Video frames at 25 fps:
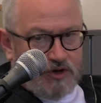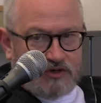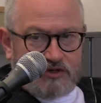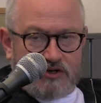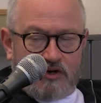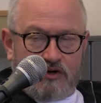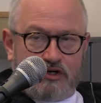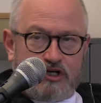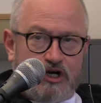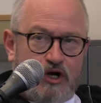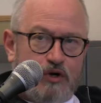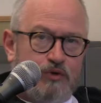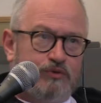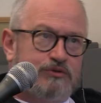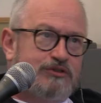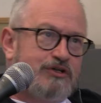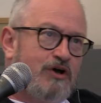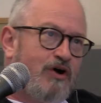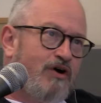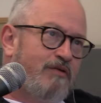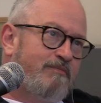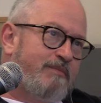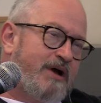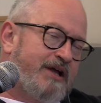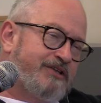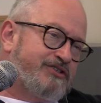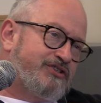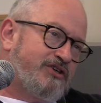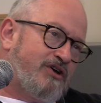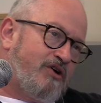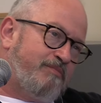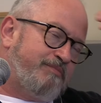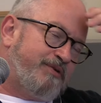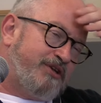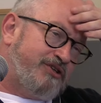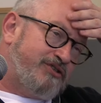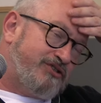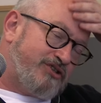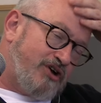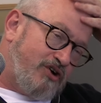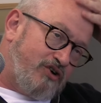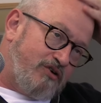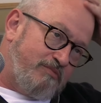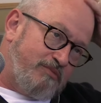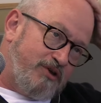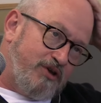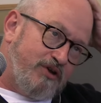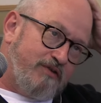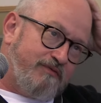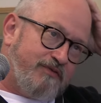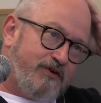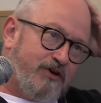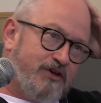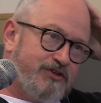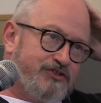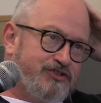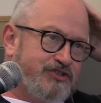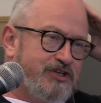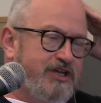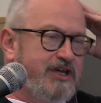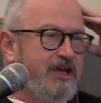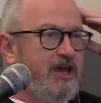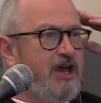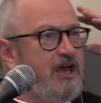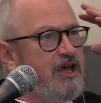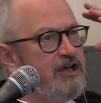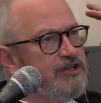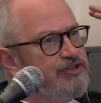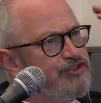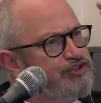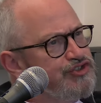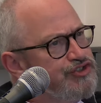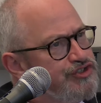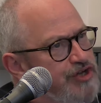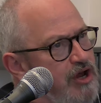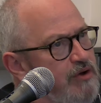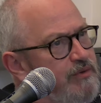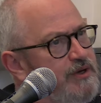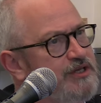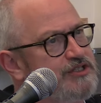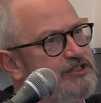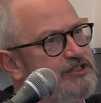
working on cold dark matter up in Durham University. So